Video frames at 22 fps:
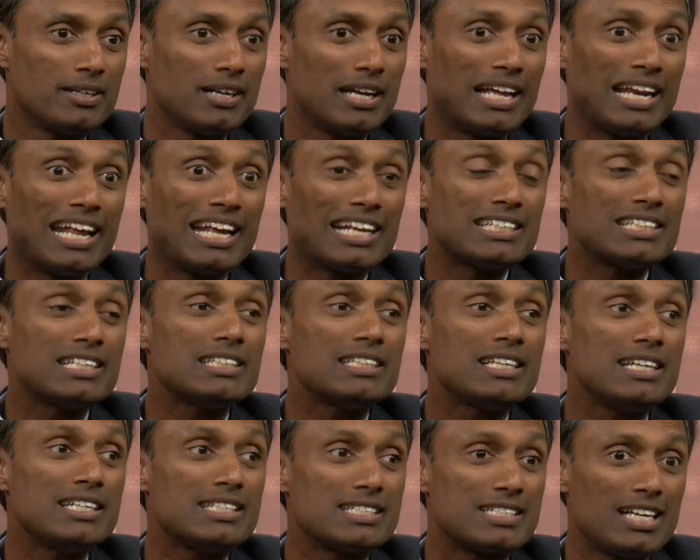Her
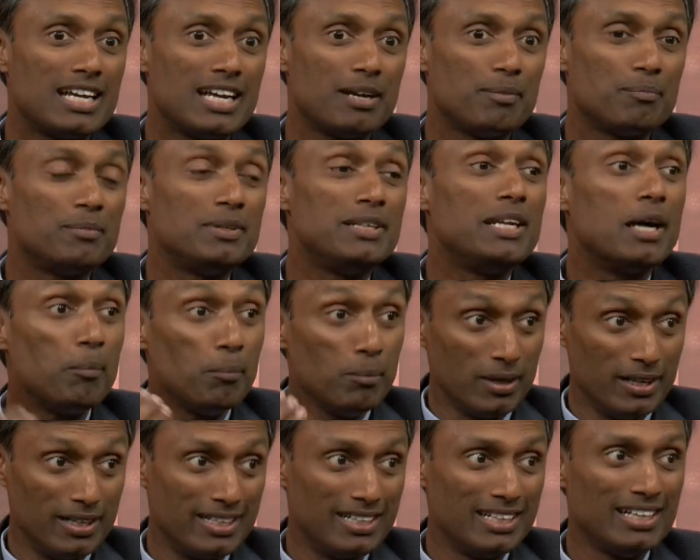exercise time
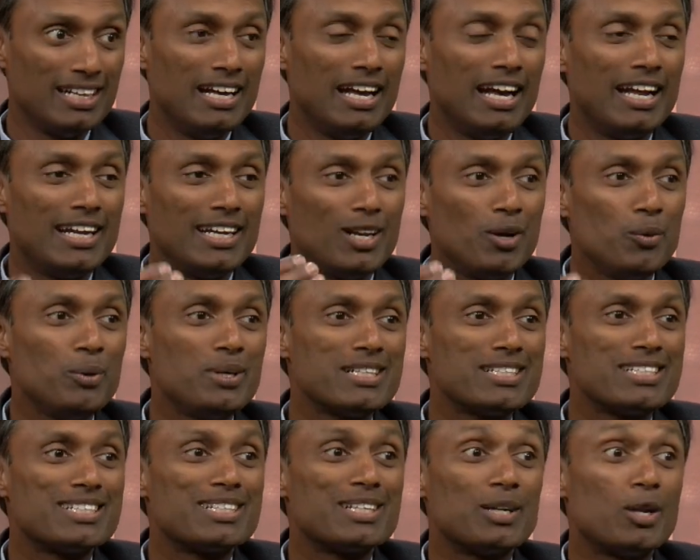doubled, and now it
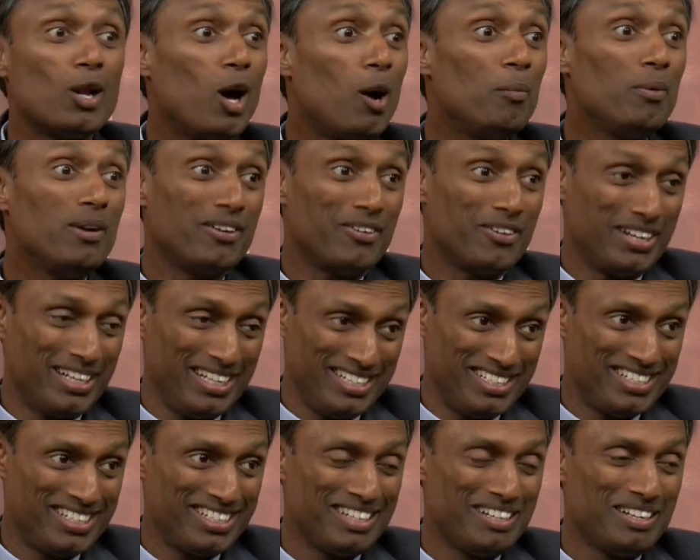is in the normal
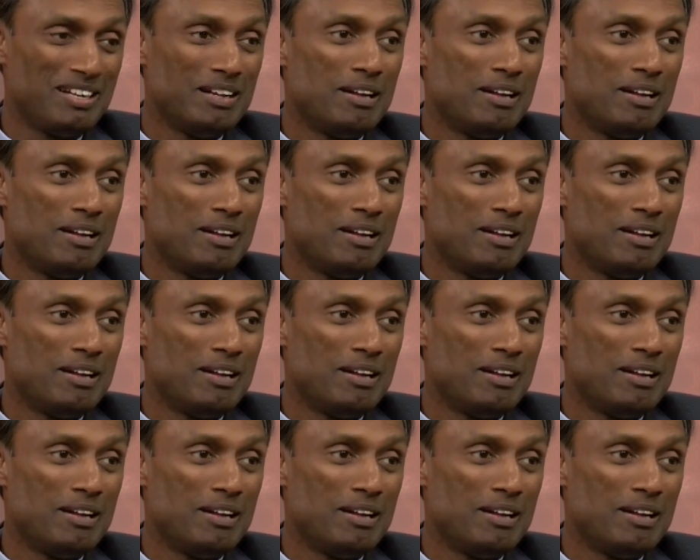range.